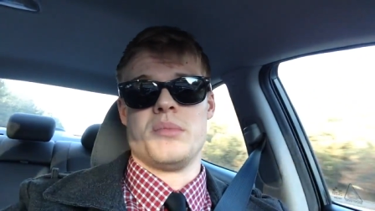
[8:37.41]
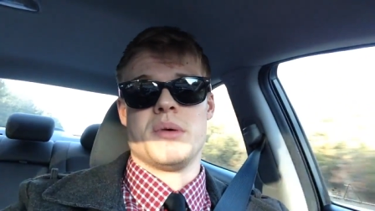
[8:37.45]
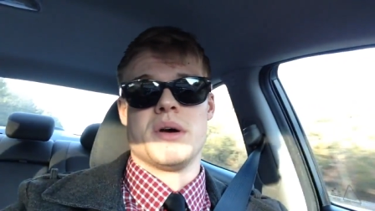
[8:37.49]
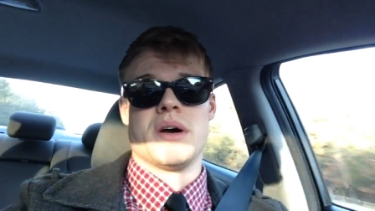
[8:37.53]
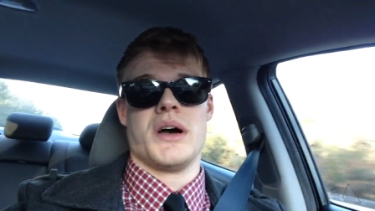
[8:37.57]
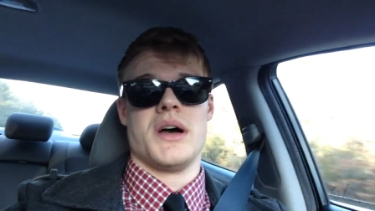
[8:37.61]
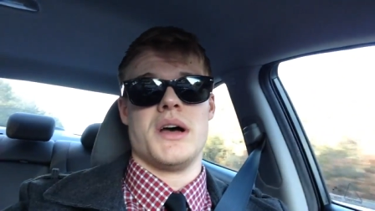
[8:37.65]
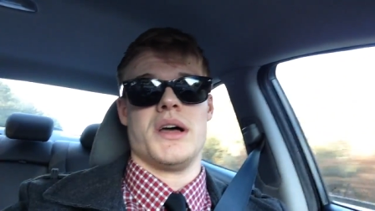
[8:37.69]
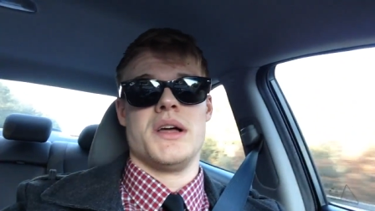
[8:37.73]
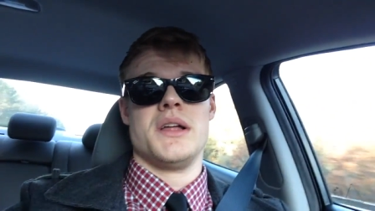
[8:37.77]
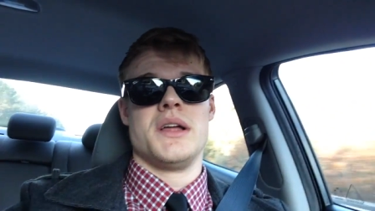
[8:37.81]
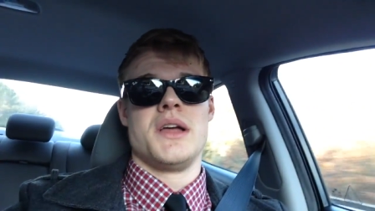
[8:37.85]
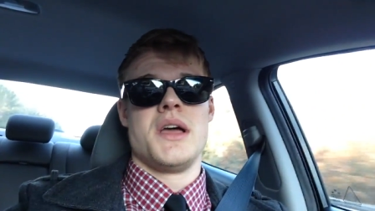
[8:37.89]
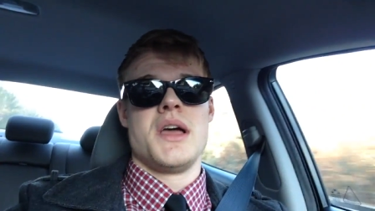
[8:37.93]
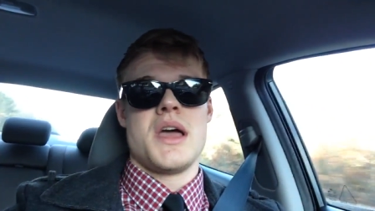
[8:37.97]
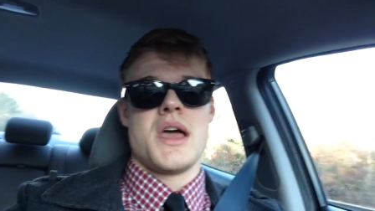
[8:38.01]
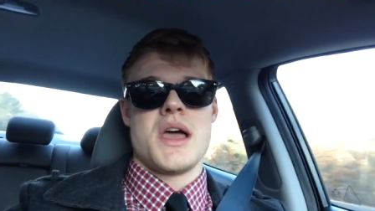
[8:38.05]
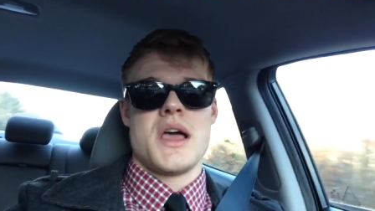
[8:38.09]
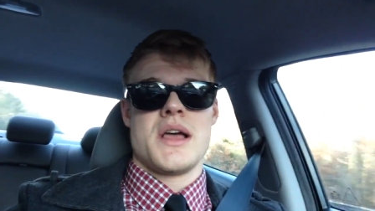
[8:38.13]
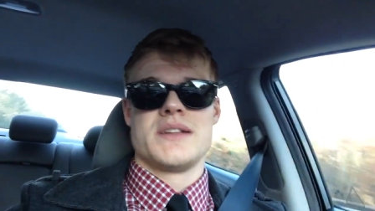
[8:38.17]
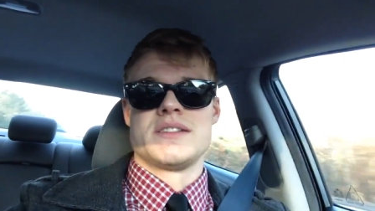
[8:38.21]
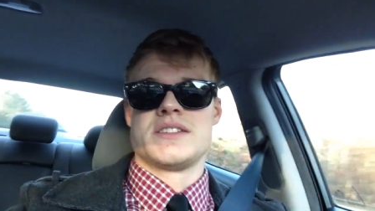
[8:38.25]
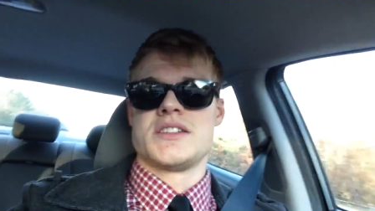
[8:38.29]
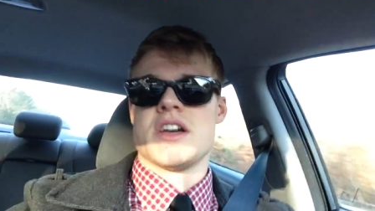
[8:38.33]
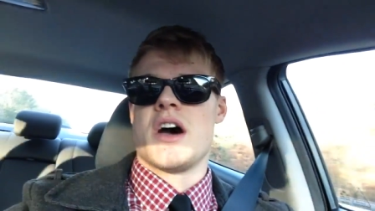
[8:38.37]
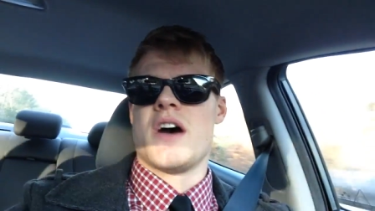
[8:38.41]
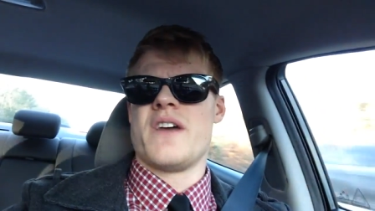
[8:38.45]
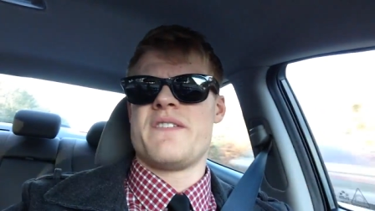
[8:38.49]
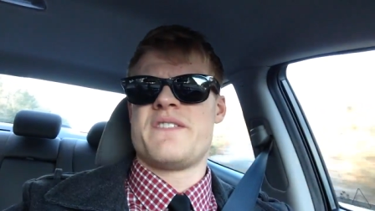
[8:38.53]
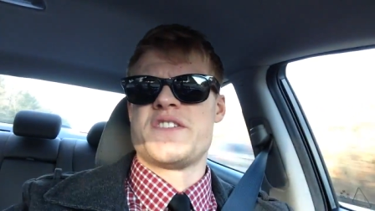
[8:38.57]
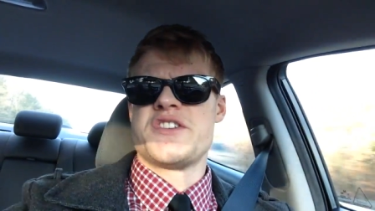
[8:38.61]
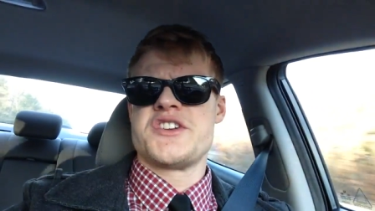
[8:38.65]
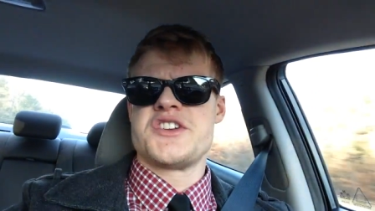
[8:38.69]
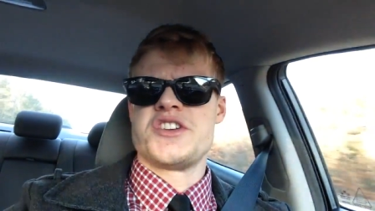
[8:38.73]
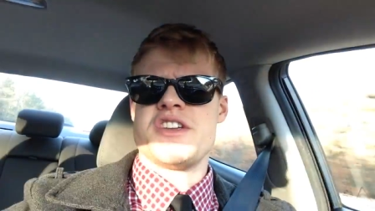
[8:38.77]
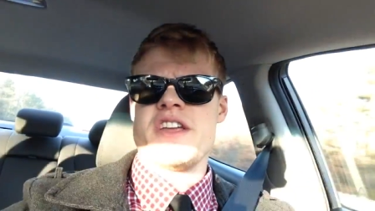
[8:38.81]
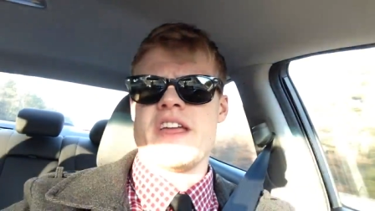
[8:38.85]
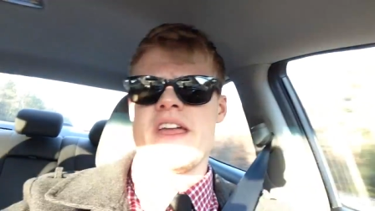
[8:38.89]
but tough
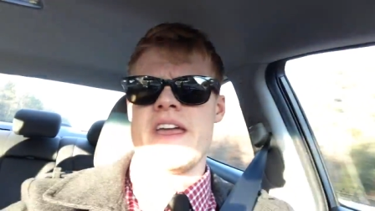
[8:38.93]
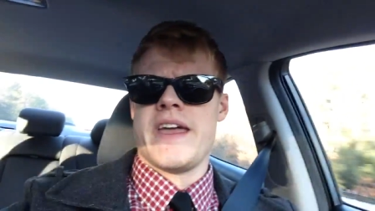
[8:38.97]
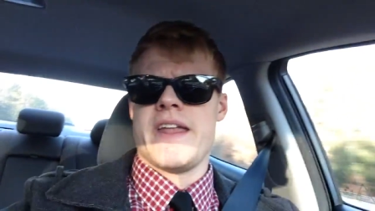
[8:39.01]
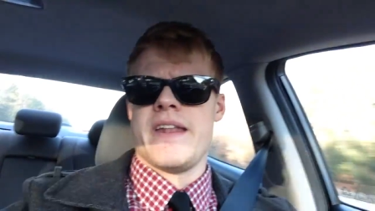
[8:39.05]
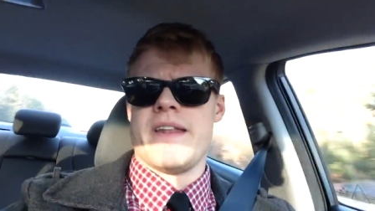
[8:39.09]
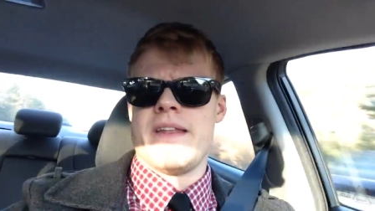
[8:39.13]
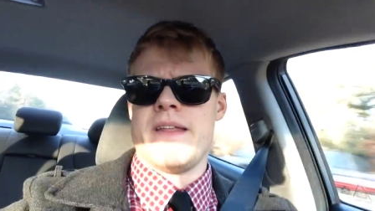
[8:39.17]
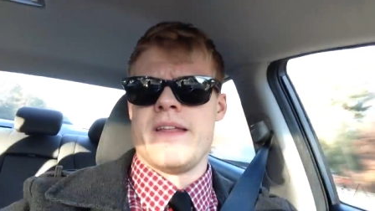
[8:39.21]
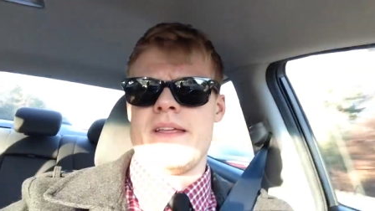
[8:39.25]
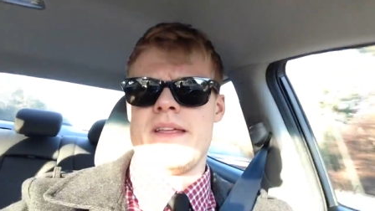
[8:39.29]
shit.